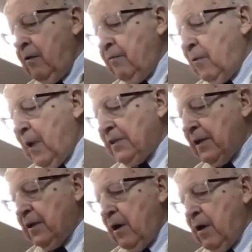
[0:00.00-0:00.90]
For what the
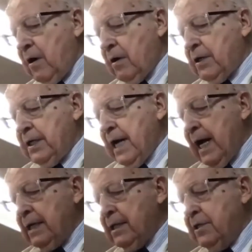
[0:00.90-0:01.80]
law could
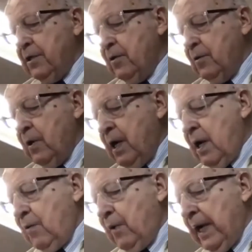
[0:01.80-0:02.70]
not do,
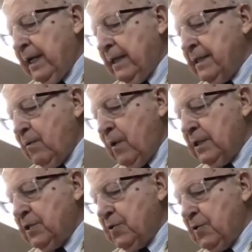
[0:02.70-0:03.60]
weak as it
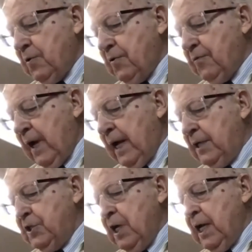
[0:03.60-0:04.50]
was through the
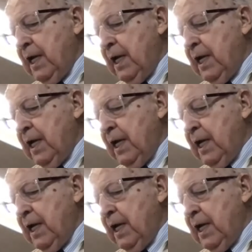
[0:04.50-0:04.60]
flesh,